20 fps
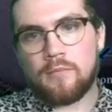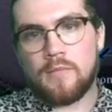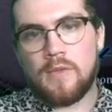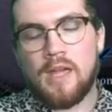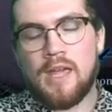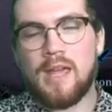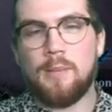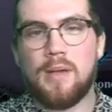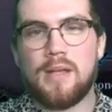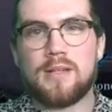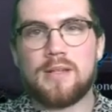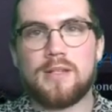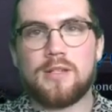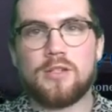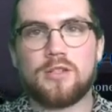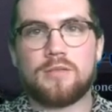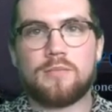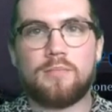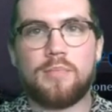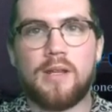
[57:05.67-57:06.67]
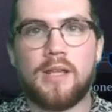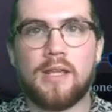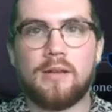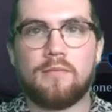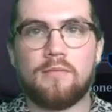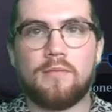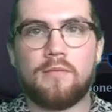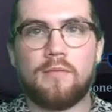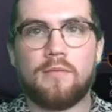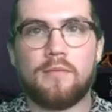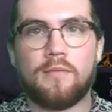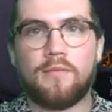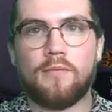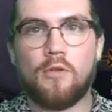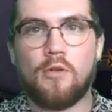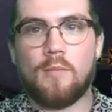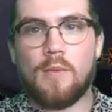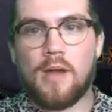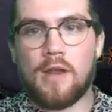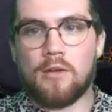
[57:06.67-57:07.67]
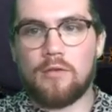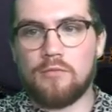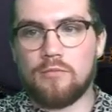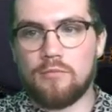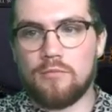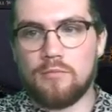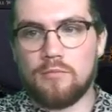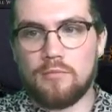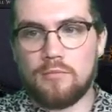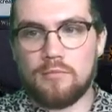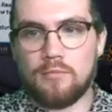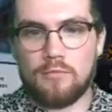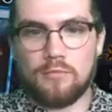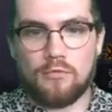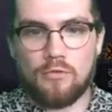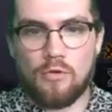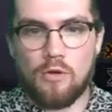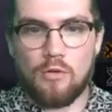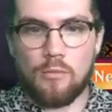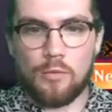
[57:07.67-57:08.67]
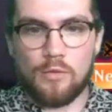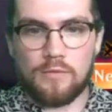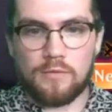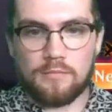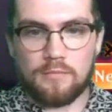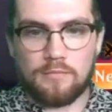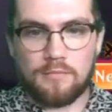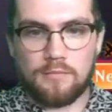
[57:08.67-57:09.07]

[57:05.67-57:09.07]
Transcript: He basically just played 4 mana draw removal